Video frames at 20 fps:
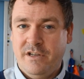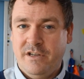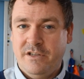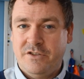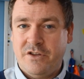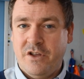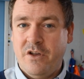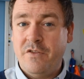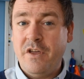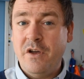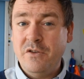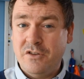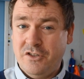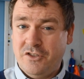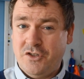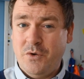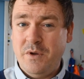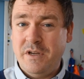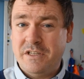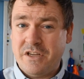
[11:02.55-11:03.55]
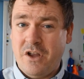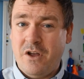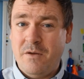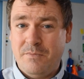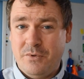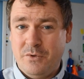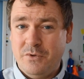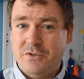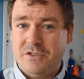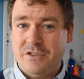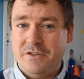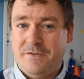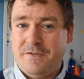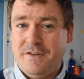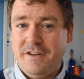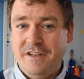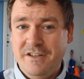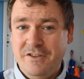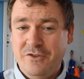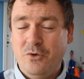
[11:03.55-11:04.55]
So those are two examples
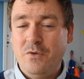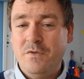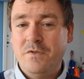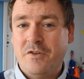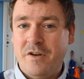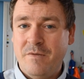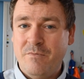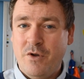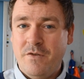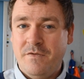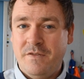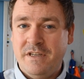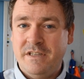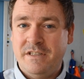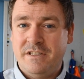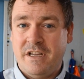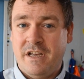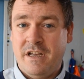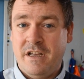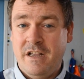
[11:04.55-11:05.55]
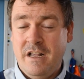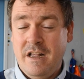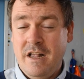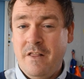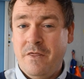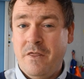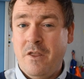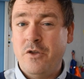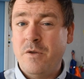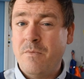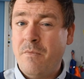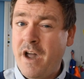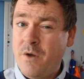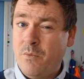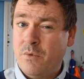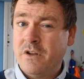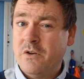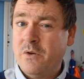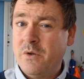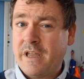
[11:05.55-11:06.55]
of North Korean movies that you might
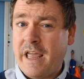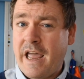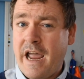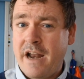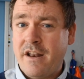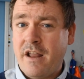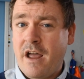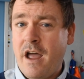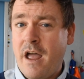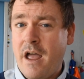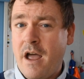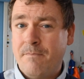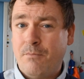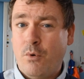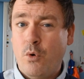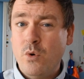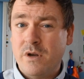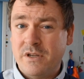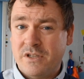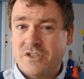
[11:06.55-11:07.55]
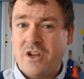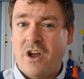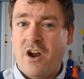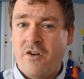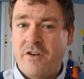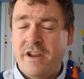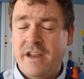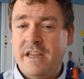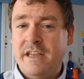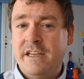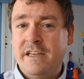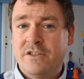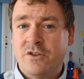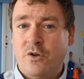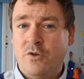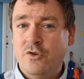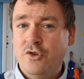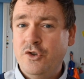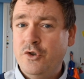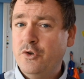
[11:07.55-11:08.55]
want to look at. Pulgasari is
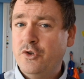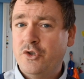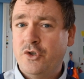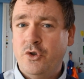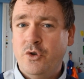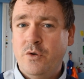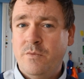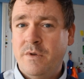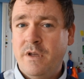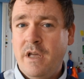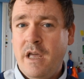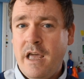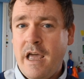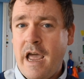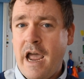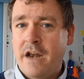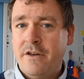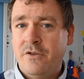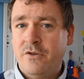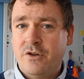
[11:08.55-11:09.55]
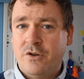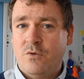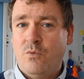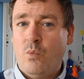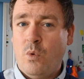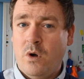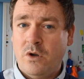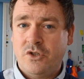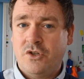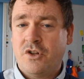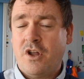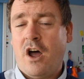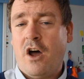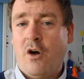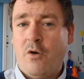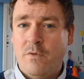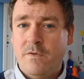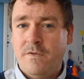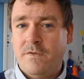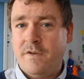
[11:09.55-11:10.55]
on YouTube, and you can watch the
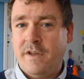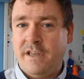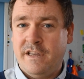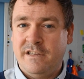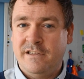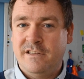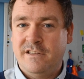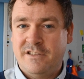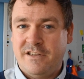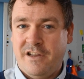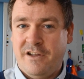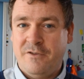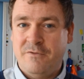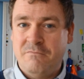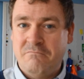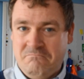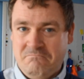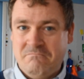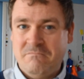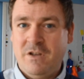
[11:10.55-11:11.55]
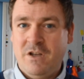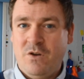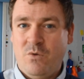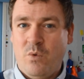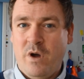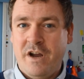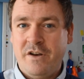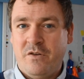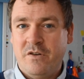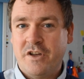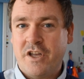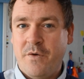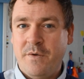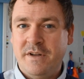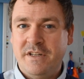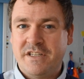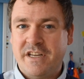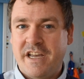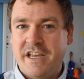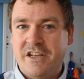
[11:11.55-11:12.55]
whole thing. So why not go
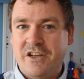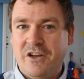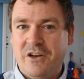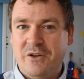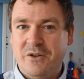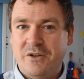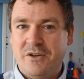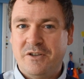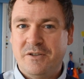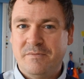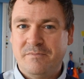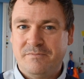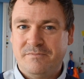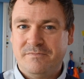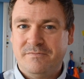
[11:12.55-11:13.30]
and take a look?